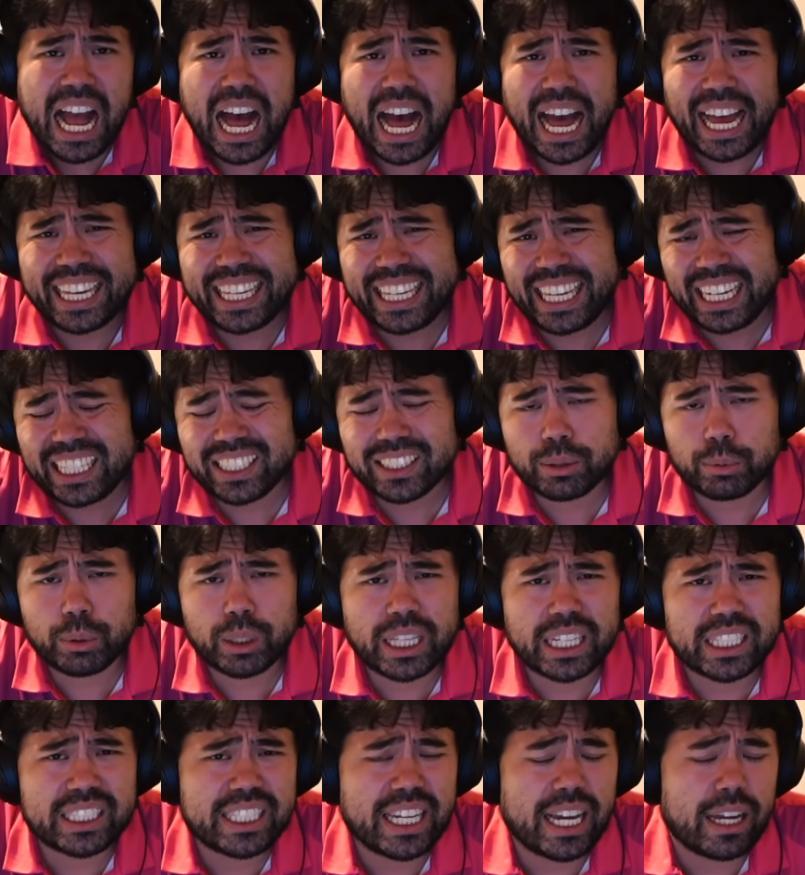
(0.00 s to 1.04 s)
I gain something
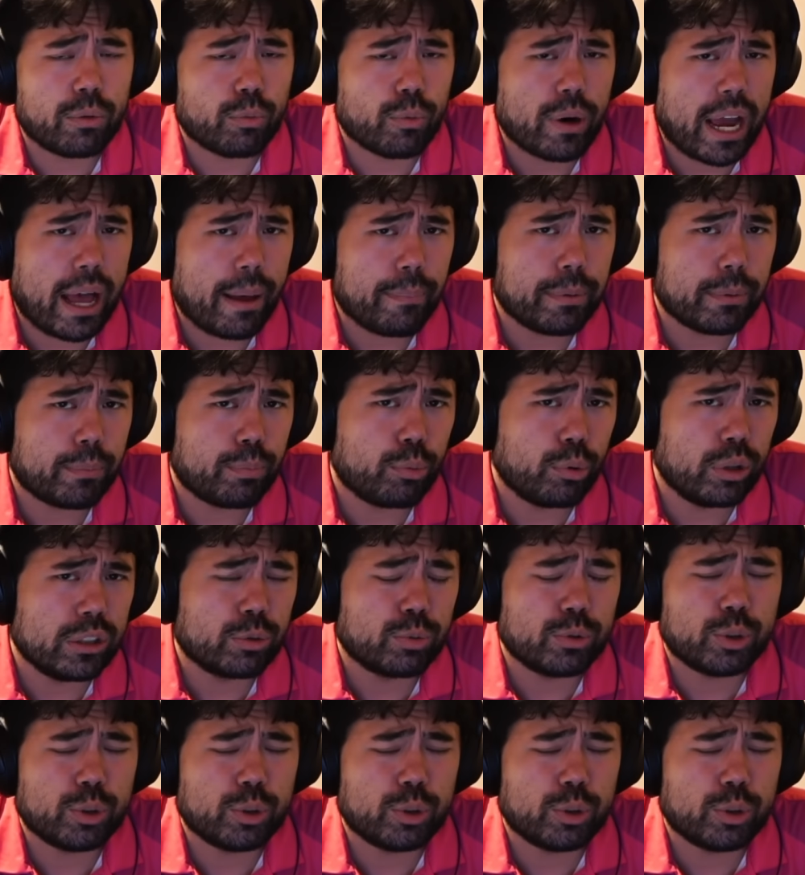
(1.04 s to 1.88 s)
like 10 rapid points,